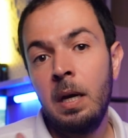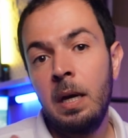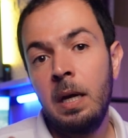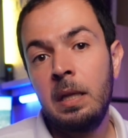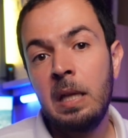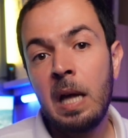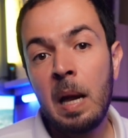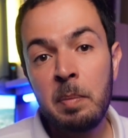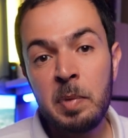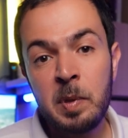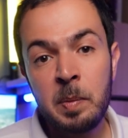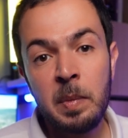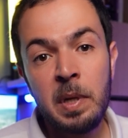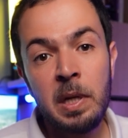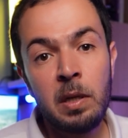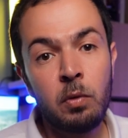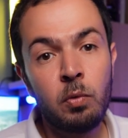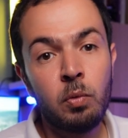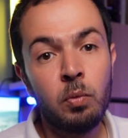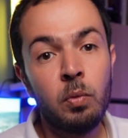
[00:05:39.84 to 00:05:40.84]
it helps
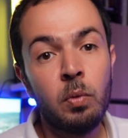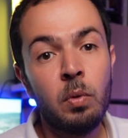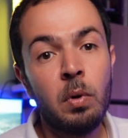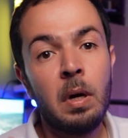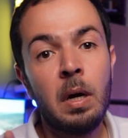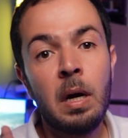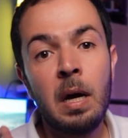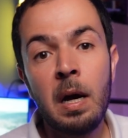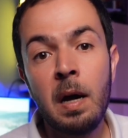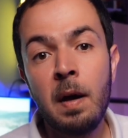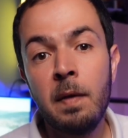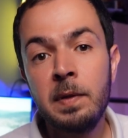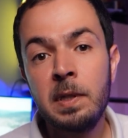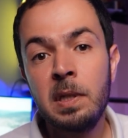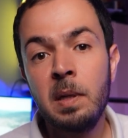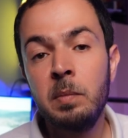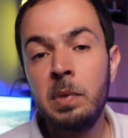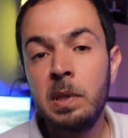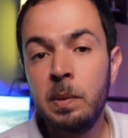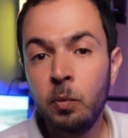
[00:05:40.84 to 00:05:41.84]
me to have
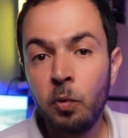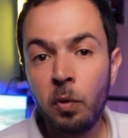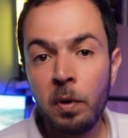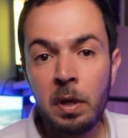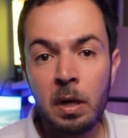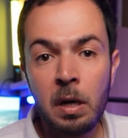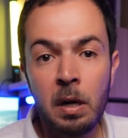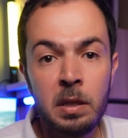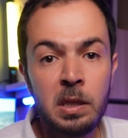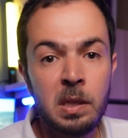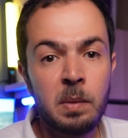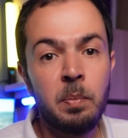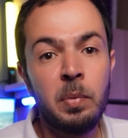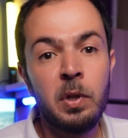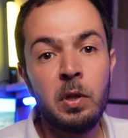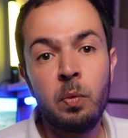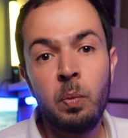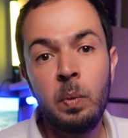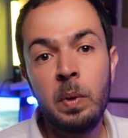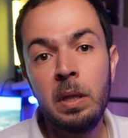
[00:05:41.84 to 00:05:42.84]
some smooth cuts
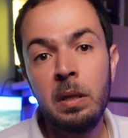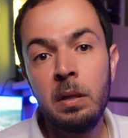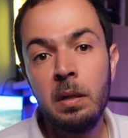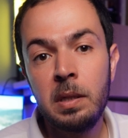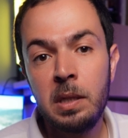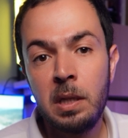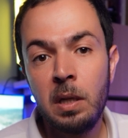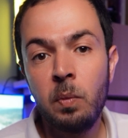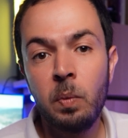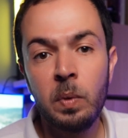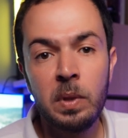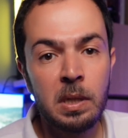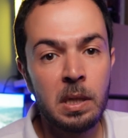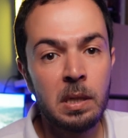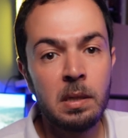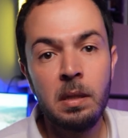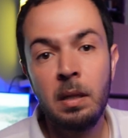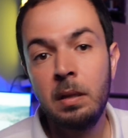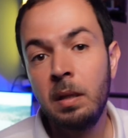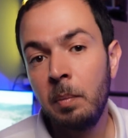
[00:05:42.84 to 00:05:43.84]
between the
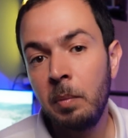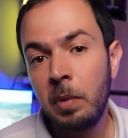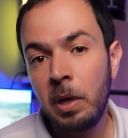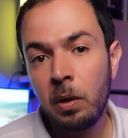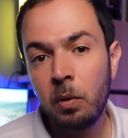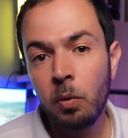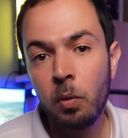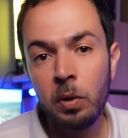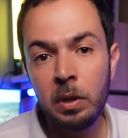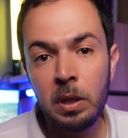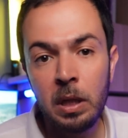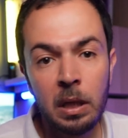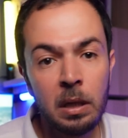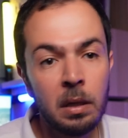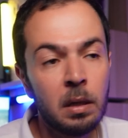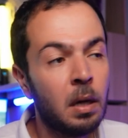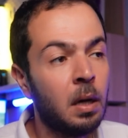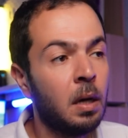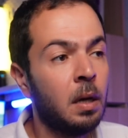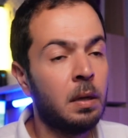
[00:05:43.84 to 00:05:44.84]
sequences that I'm
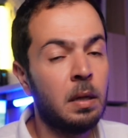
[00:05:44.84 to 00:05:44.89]
recording.